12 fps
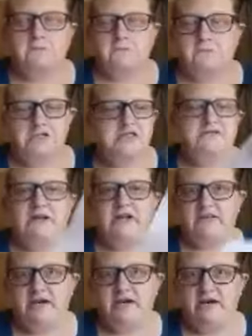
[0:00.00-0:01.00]
stuff like
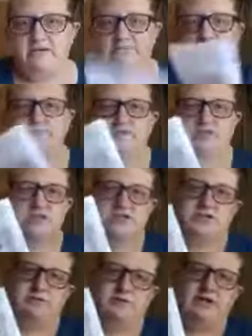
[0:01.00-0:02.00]
that.
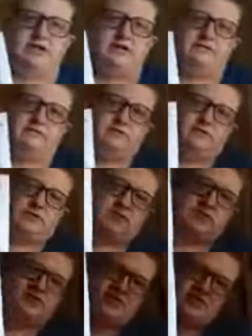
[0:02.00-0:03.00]
So, and of course
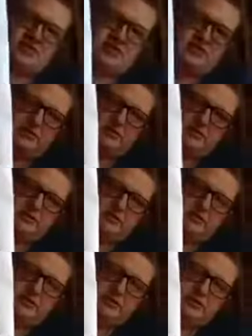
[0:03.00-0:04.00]
it's scented.
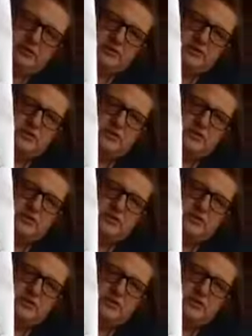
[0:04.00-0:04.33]
So